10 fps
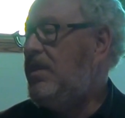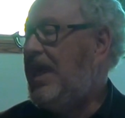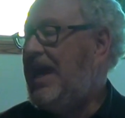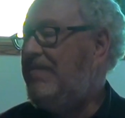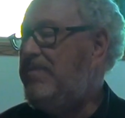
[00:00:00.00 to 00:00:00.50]

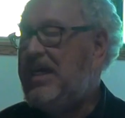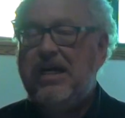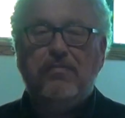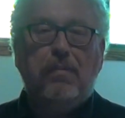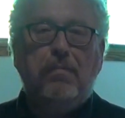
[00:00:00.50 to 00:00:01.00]
They have
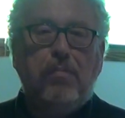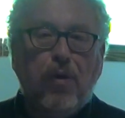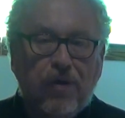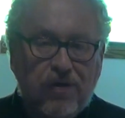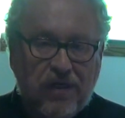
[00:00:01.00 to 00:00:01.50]
become a
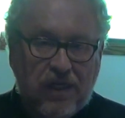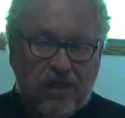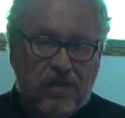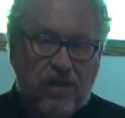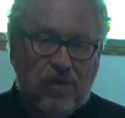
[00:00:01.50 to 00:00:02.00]
burden
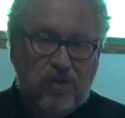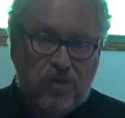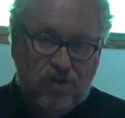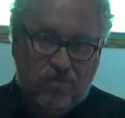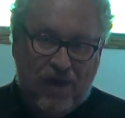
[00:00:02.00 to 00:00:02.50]

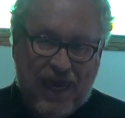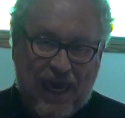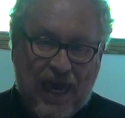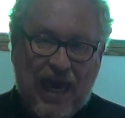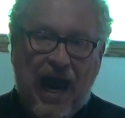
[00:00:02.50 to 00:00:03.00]
to
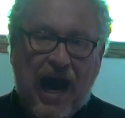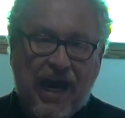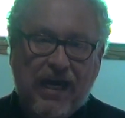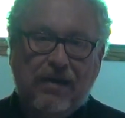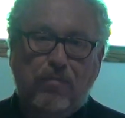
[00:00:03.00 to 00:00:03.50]
me.
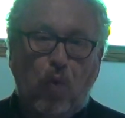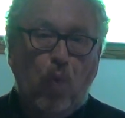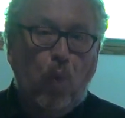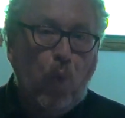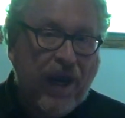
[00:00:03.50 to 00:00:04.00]
I
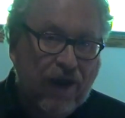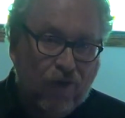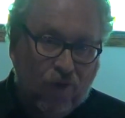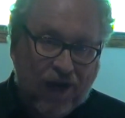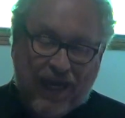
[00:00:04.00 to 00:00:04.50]
am
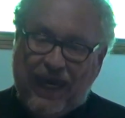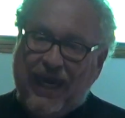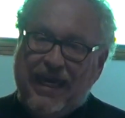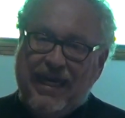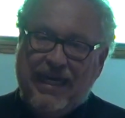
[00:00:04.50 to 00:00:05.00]
weary
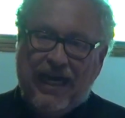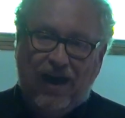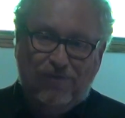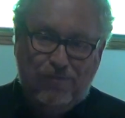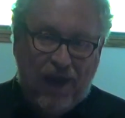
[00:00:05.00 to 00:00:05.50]

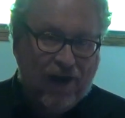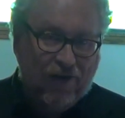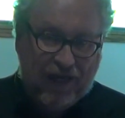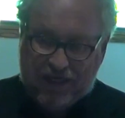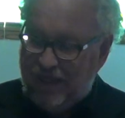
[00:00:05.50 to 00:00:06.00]
of
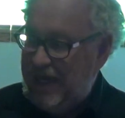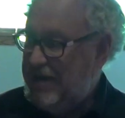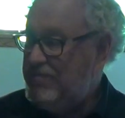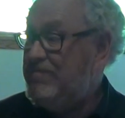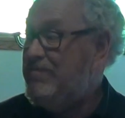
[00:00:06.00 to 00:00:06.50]
bearing them.